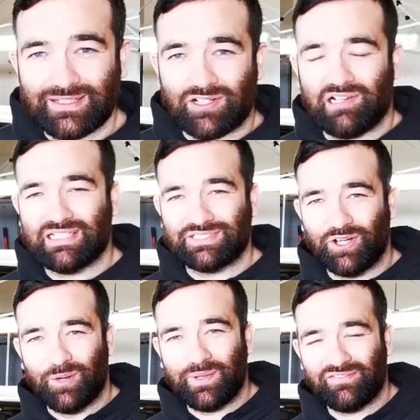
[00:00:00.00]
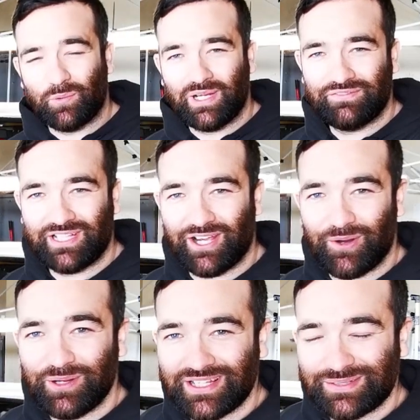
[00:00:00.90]
Alright, so a bit of a weird
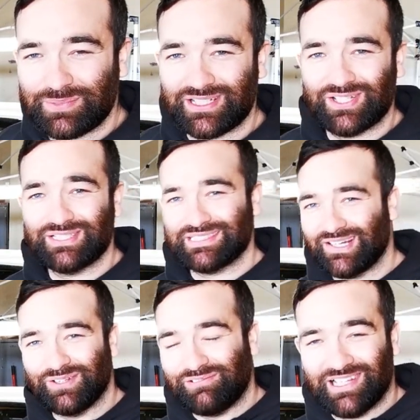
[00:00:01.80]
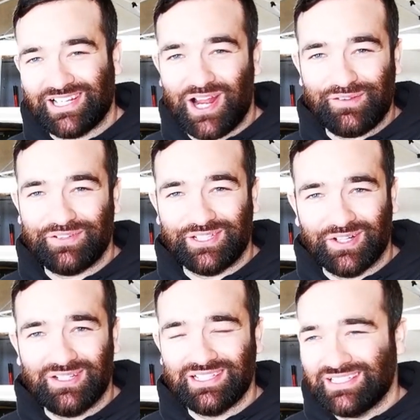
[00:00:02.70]
video because I've not really got anything
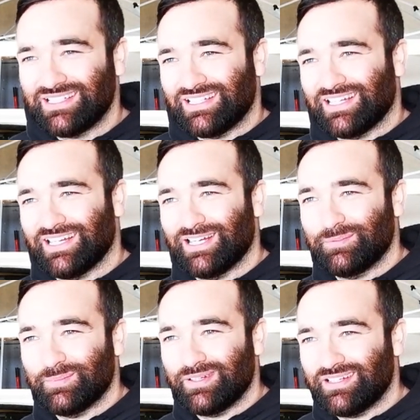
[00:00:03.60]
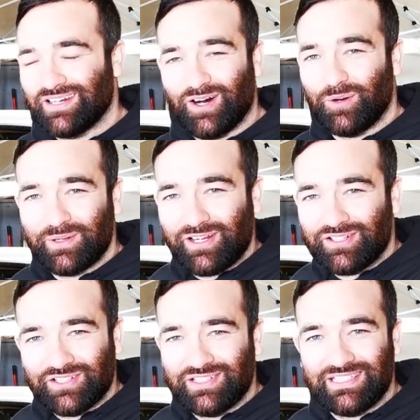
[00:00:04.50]
done. All we
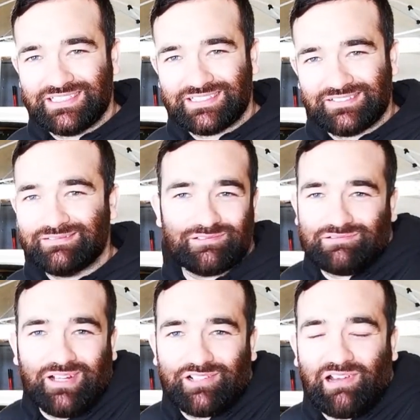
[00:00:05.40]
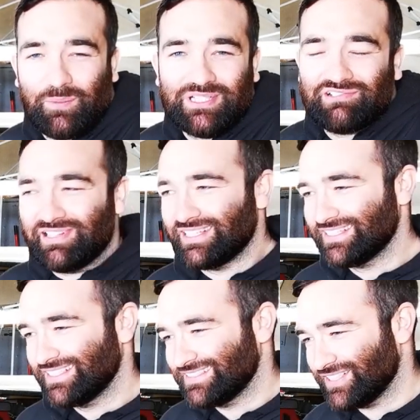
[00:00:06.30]
got done is a cracked windscreen.
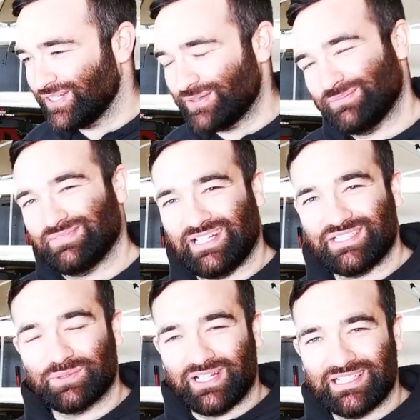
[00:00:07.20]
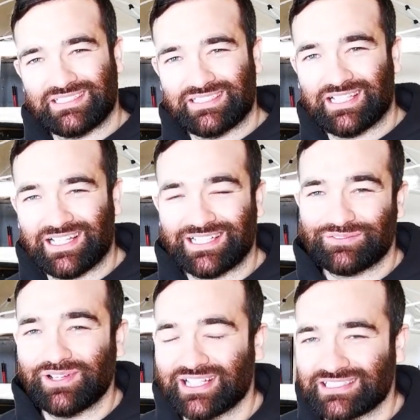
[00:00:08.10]
So it is what it is. I like
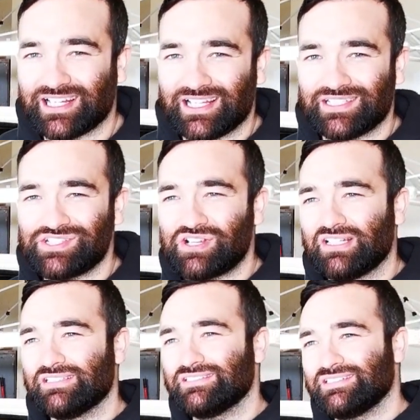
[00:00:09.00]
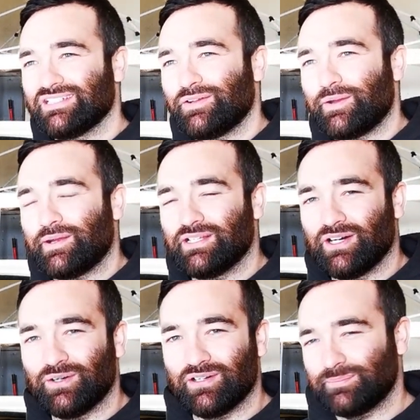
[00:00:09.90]
to think I started this channel, you
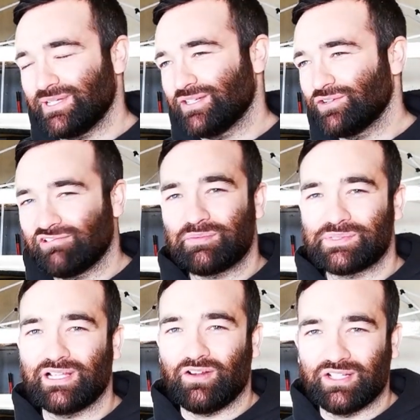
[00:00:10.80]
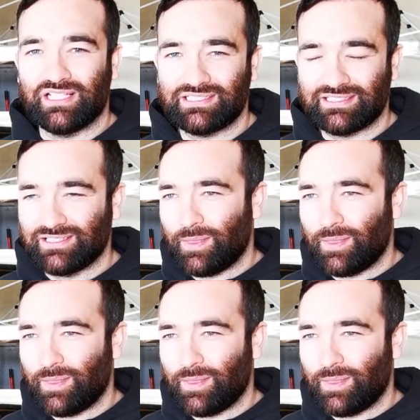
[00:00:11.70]
know, being 100% honest.